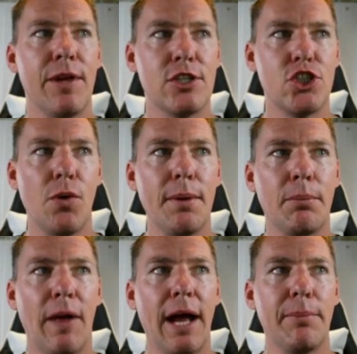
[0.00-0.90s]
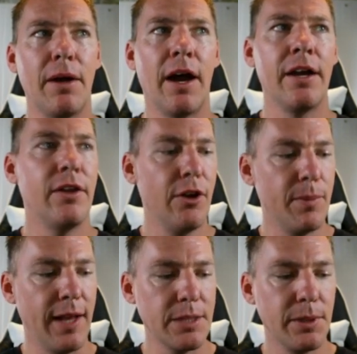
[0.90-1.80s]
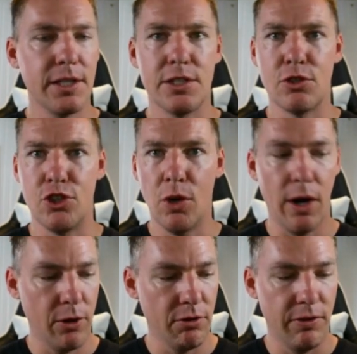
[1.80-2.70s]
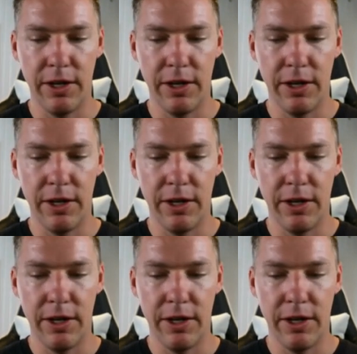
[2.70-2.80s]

It's showing black behind there, but that's because there's no other